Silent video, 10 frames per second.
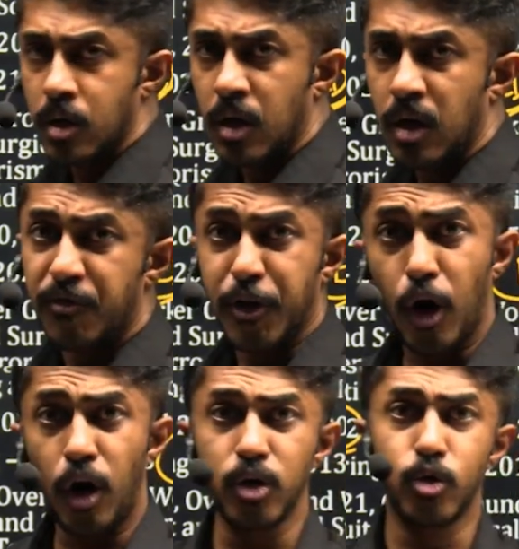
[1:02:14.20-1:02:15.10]
For
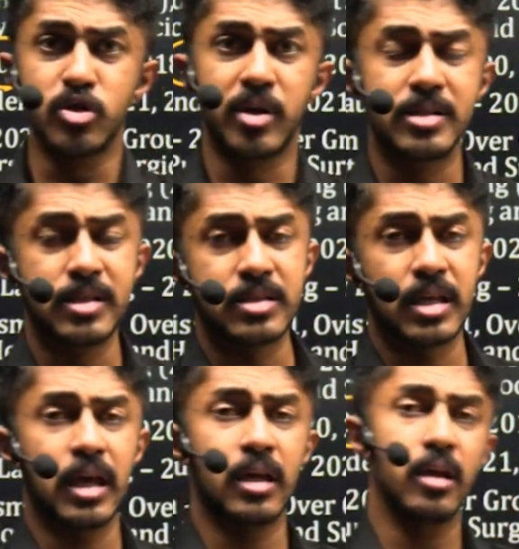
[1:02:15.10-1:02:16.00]
all those reasons,
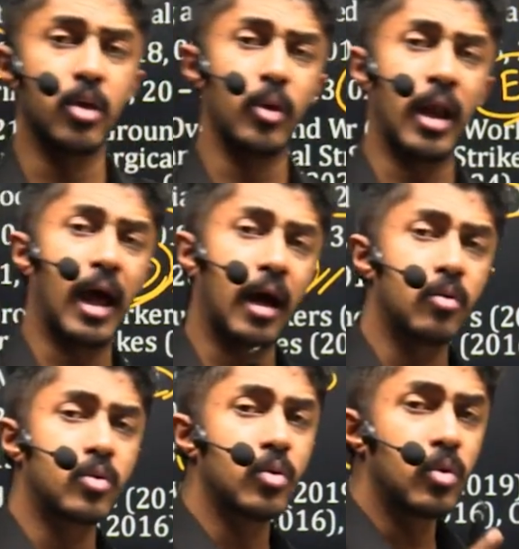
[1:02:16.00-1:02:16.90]
again, you will have
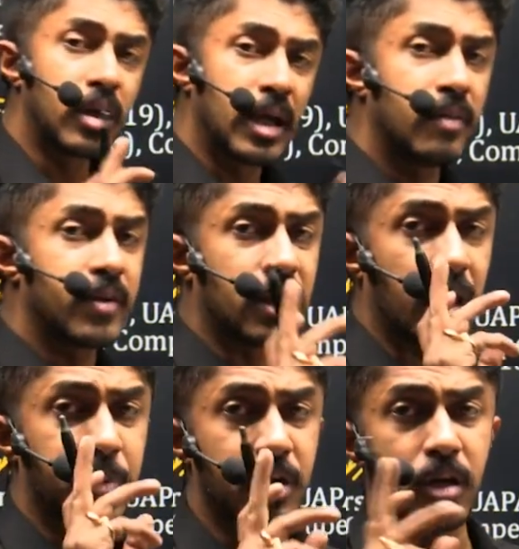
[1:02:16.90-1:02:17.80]
to deal with that
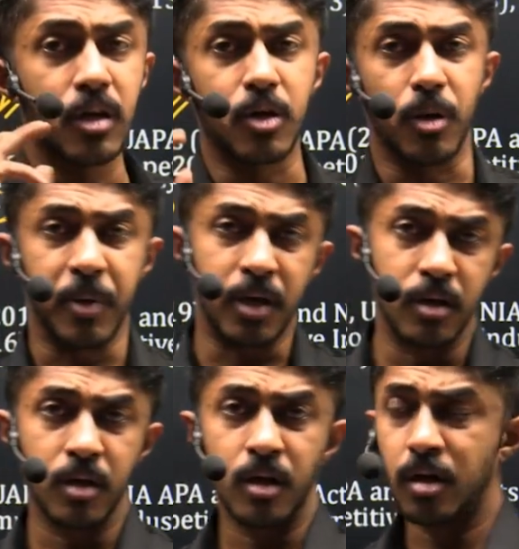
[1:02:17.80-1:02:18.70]
particular topic.
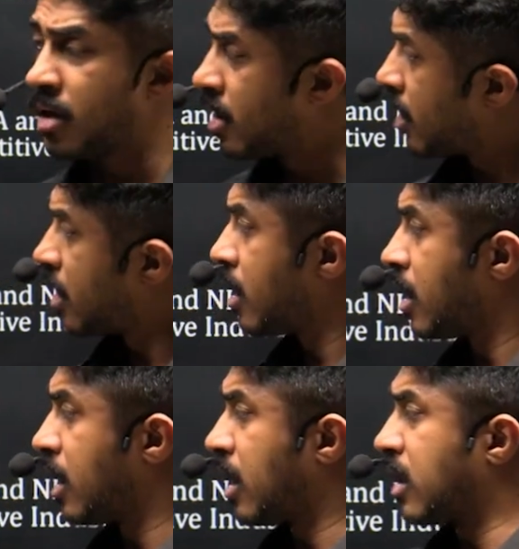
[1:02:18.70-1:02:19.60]

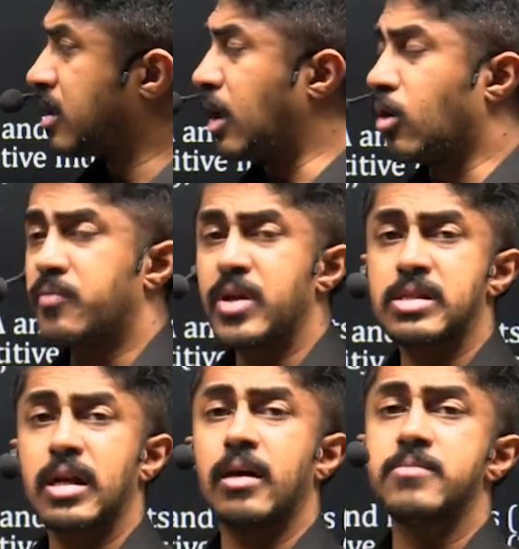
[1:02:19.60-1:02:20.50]
Then obviously
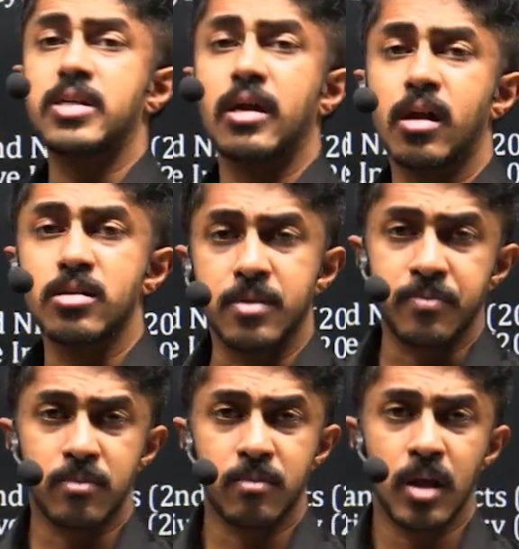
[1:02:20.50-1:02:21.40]
comes
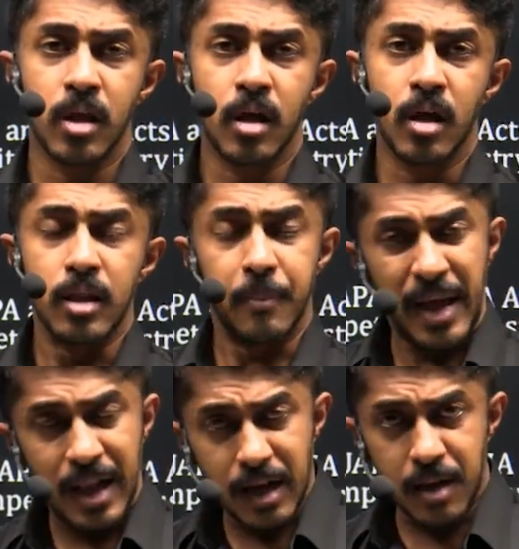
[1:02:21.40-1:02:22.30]
terrorism. The
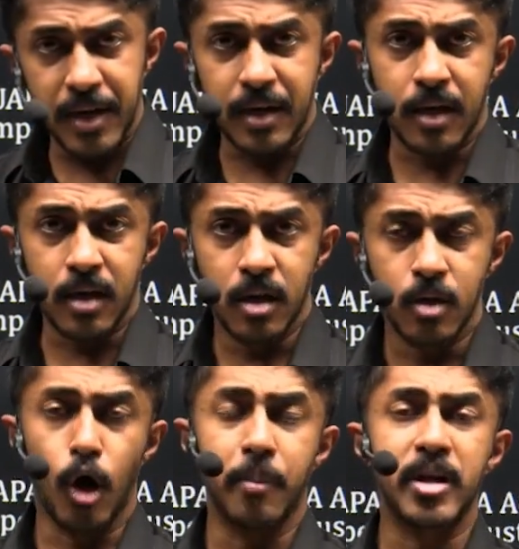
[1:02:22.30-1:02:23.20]
Pahalgam attack, the
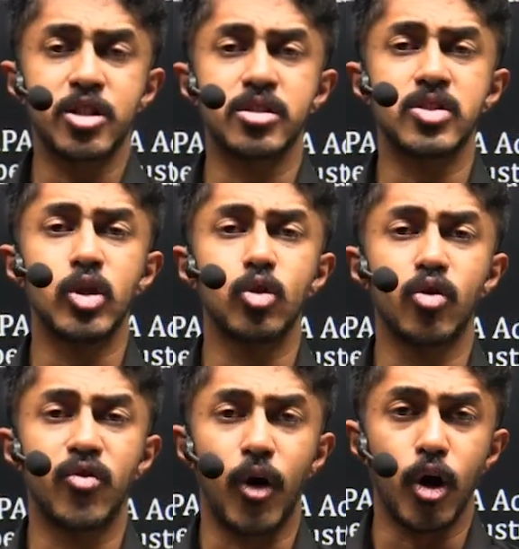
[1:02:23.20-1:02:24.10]
Operation Sindoor
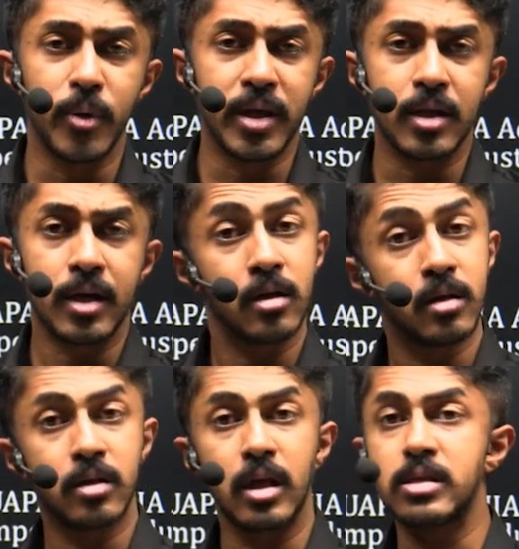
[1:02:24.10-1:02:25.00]
following that,
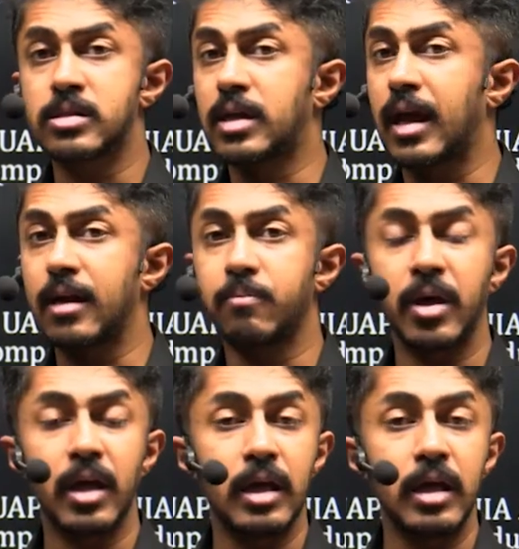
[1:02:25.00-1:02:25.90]
these can be
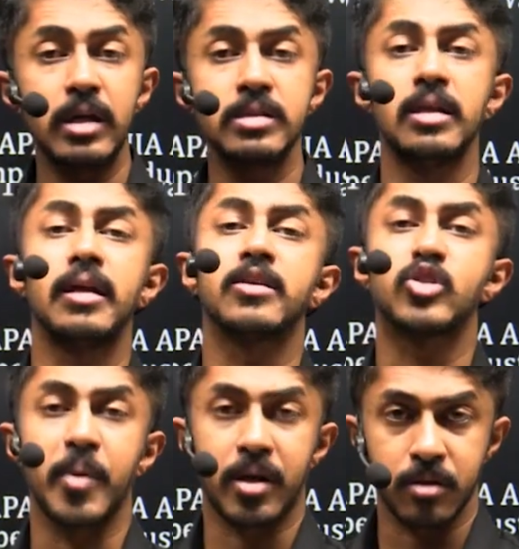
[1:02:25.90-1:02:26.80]
easily
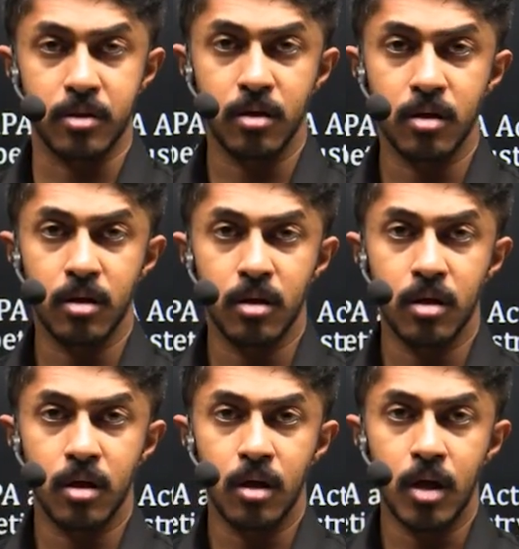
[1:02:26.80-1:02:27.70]
expected.
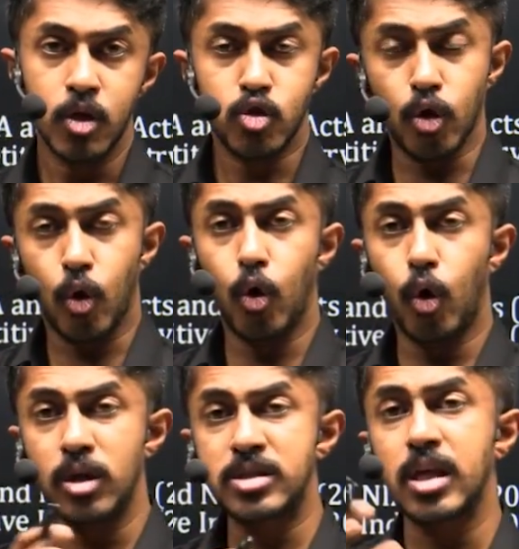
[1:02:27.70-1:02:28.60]
So the whole
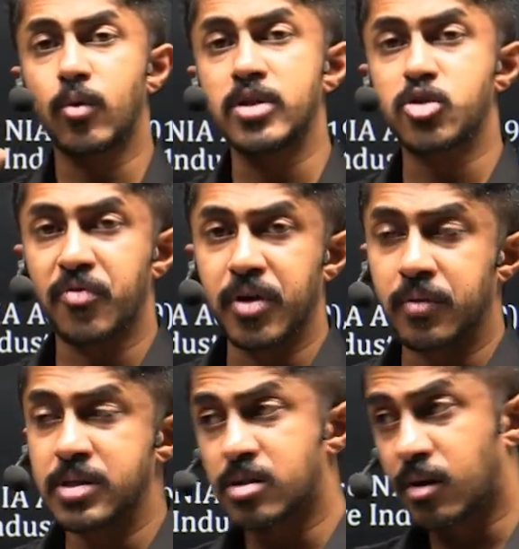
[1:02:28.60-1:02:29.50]
sequence of
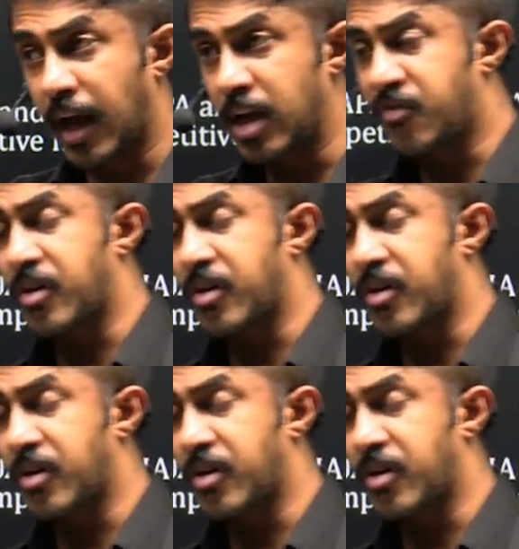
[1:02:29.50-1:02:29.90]
events, right from